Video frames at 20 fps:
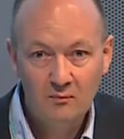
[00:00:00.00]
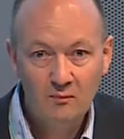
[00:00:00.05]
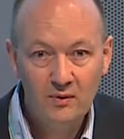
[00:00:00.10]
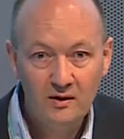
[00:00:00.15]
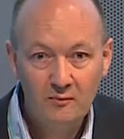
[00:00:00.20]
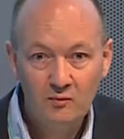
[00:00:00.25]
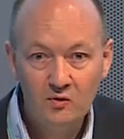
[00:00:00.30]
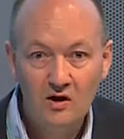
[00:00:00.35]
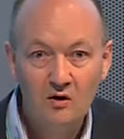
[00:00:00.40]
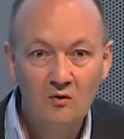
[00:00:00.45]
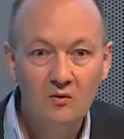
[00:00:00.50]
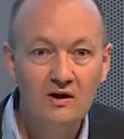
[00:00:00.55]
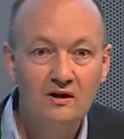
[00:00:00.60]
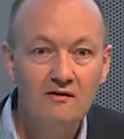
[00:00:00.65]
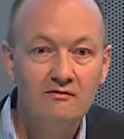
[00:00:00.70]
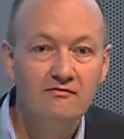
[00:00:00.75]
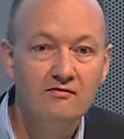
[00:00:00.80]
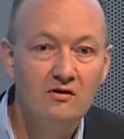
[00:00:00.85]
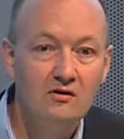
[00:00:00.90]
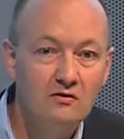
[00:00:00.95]
People are
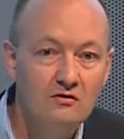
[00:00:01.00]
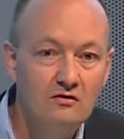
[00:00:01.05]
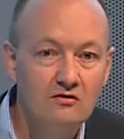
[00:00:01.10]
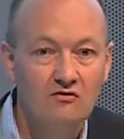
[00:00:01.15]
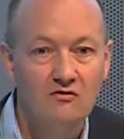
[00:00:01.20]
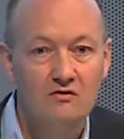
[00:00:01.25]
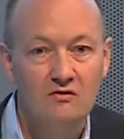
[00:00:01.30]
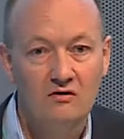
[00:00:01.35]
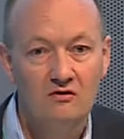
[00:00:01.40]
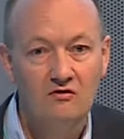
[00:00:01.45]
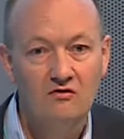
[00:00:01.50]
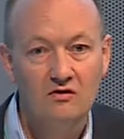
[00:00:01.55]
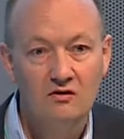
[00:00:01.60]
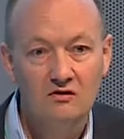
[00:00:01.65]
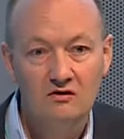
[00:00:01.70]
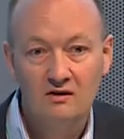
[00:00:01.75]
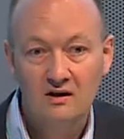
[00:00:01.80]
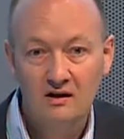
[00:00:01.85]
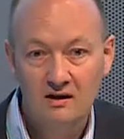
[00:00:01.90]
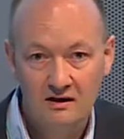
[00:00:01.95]
really focused on a
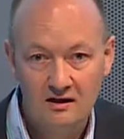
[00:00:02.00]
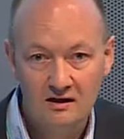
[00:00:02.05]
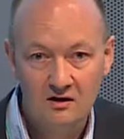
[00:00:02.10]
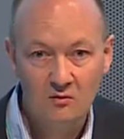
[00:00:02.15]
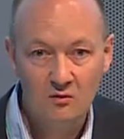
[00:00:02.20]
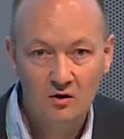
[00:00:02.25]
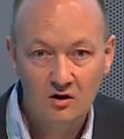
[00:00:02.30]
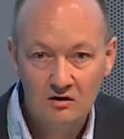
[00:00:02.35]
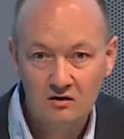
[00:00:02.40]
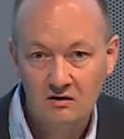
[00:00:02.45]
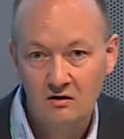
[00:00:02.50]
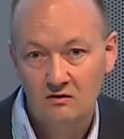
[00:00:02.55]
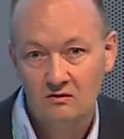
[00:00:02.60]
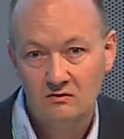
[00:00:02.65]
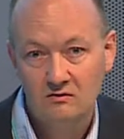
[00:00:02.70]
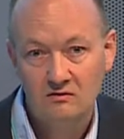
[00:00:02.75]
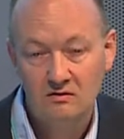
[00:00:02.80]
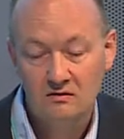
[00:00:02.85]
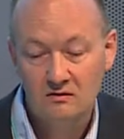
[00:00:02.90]
certain clinical workload.